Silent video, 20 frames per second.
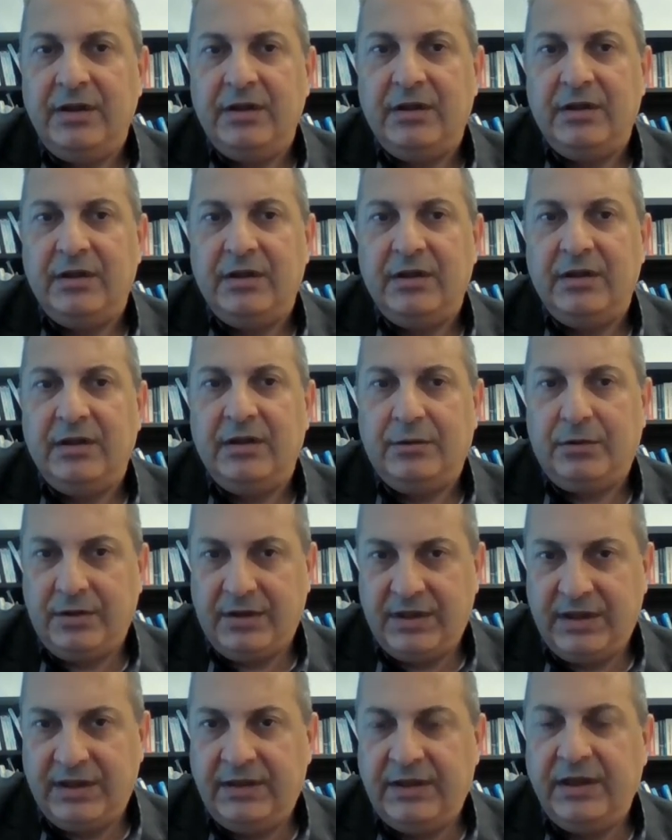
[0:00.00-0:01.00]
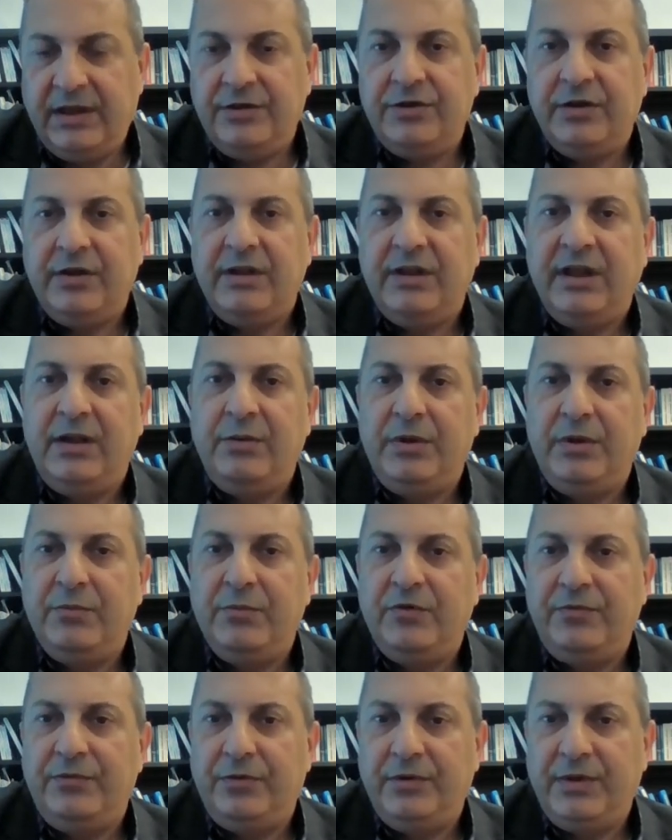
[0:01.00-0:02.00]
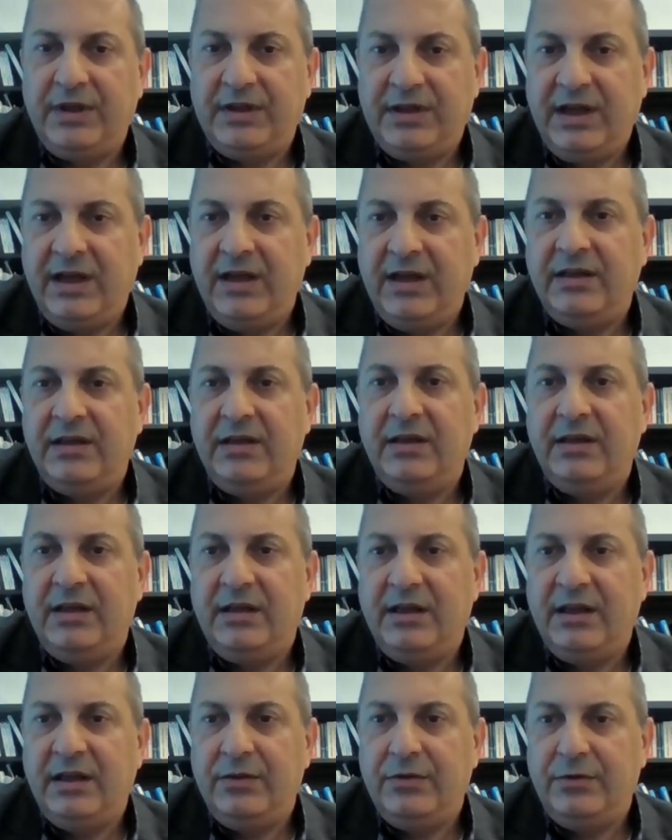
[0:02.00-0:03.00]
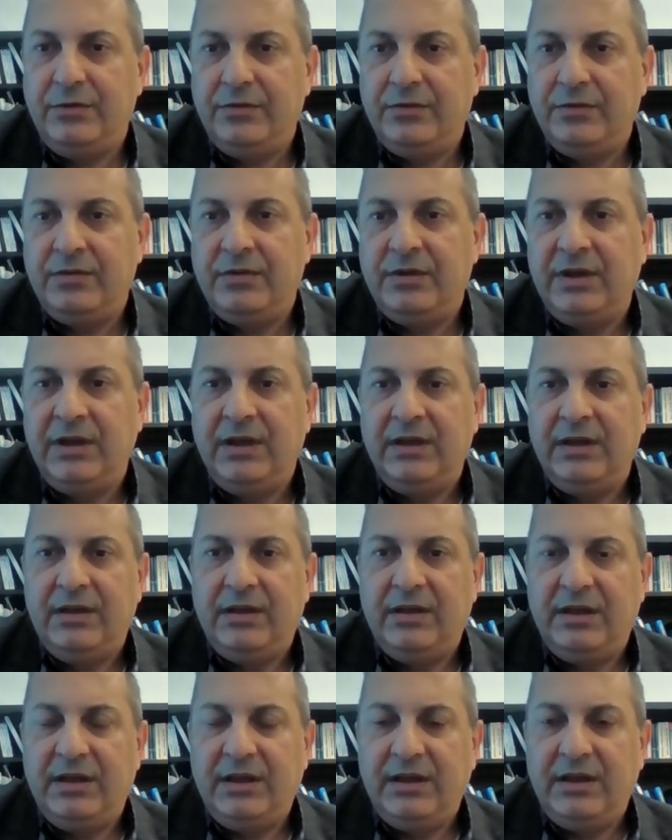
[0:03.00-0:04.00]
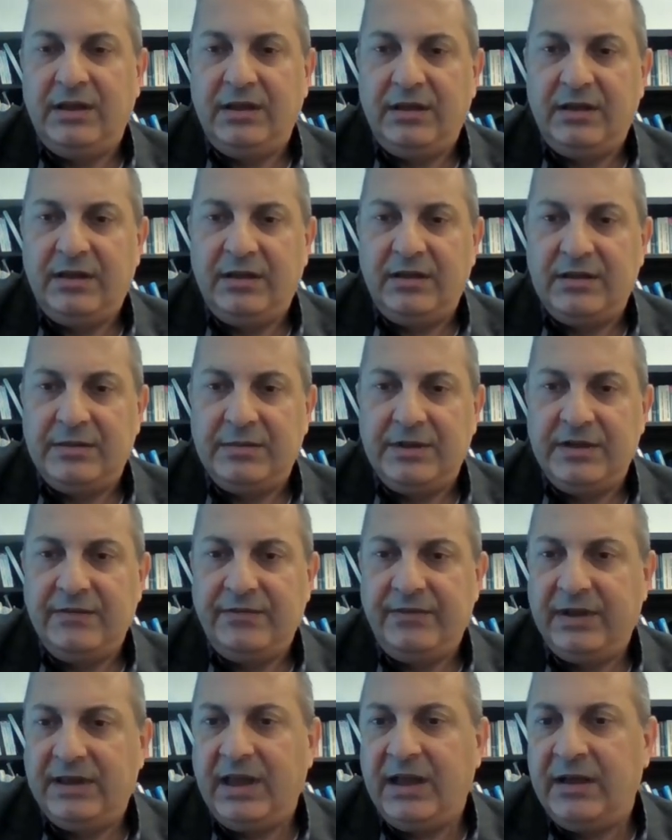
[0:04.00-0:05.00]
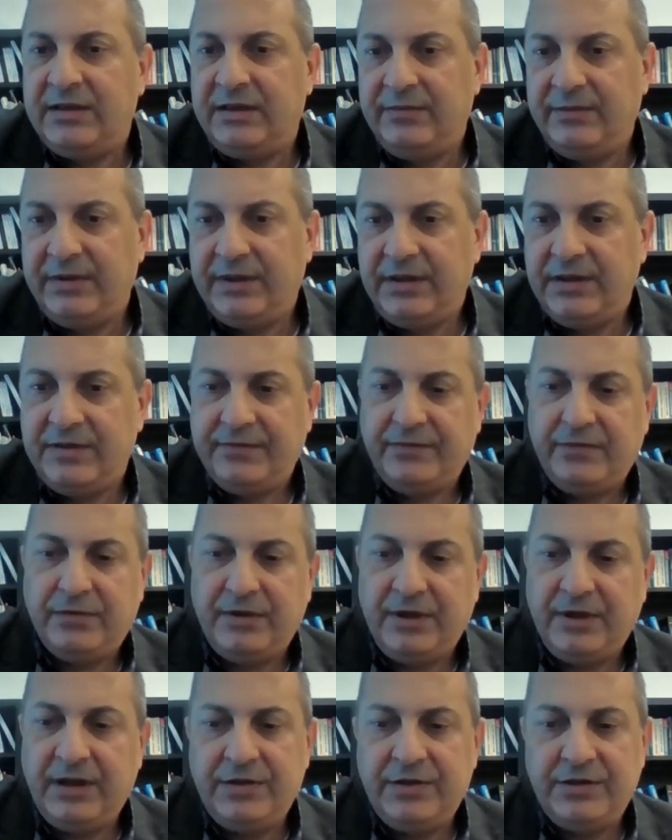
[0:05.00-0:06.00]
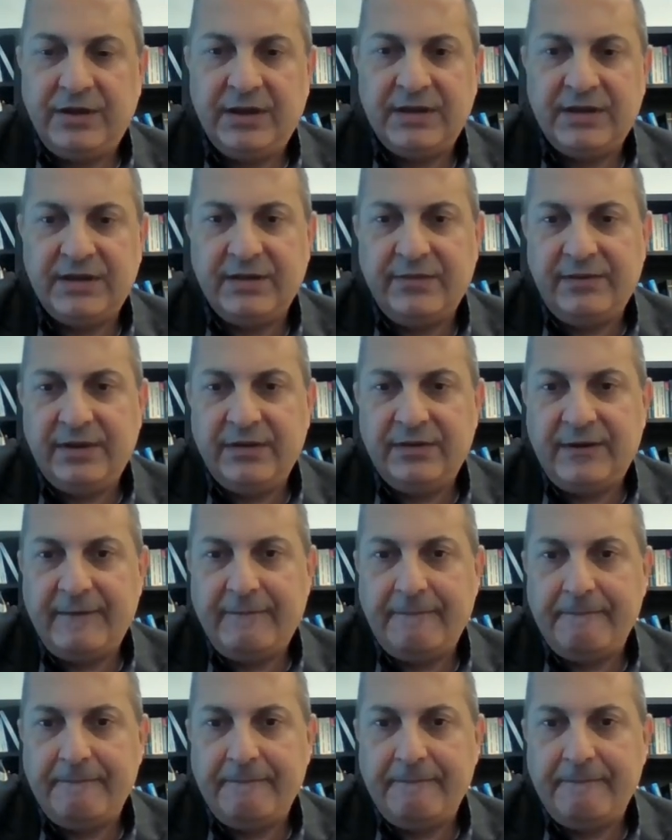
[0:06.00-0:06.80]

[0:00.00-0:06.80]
or the detection, then we move to the tracking, and then to the specific activities for each excavator.